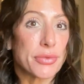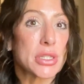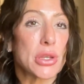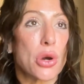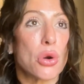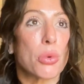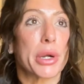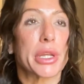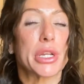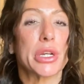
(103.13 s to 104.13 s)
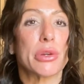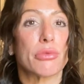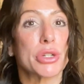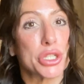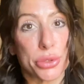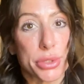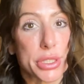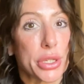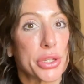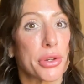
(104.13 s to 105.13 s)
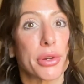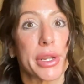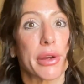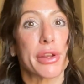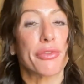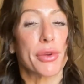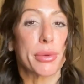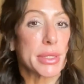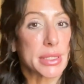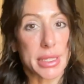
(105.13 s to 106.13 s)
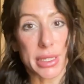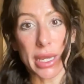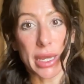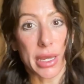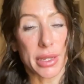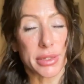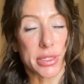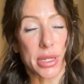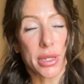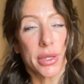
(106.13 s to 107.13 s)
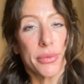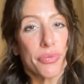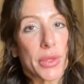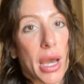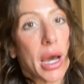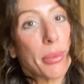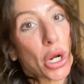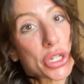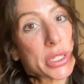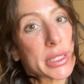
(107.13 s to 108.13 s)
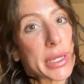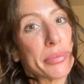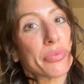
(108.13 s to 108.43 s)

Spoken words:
So we're gonna reduce urinary frequency and urgency.